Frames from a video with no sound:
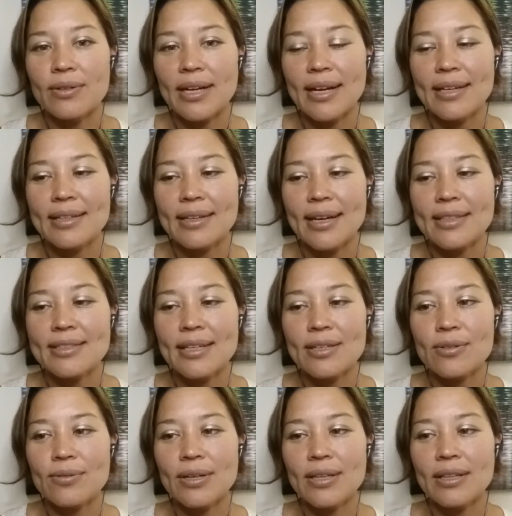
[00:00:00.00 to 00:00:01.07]
I
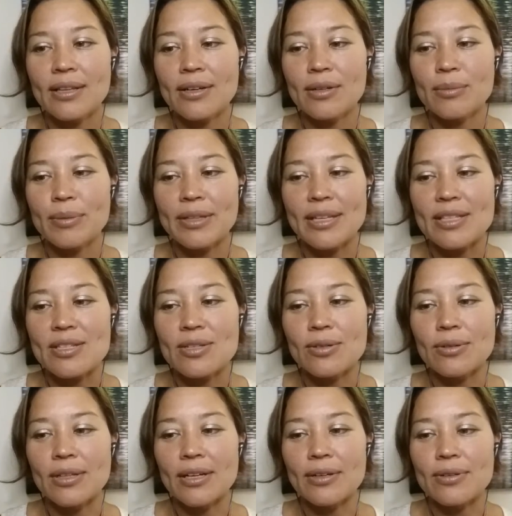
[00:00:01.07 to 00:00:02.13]
tend to run low, but that's
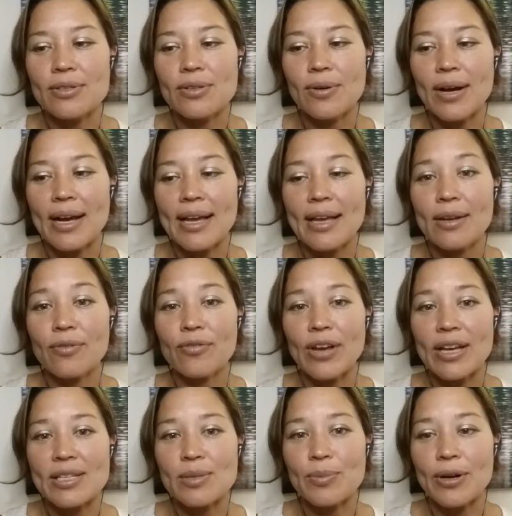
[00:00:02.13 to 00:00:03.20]
too low. So I ate a
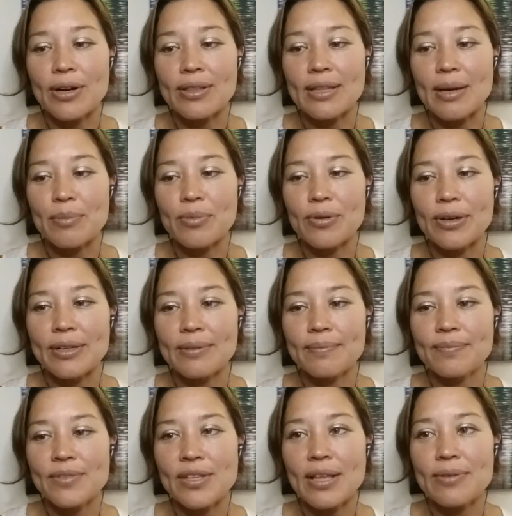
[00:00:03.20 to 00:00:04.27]
fast bar at that point.
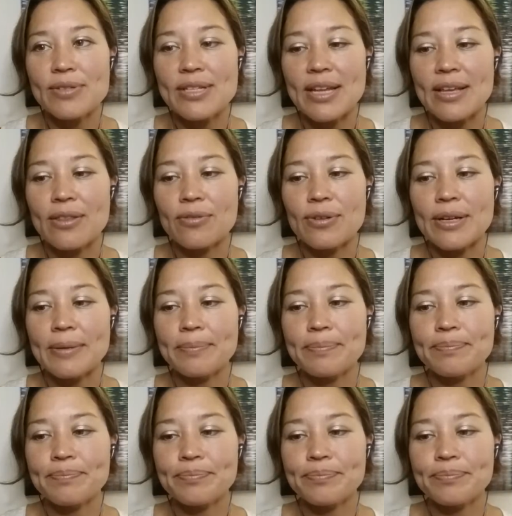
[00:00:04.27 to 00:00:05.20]
So that was day 3.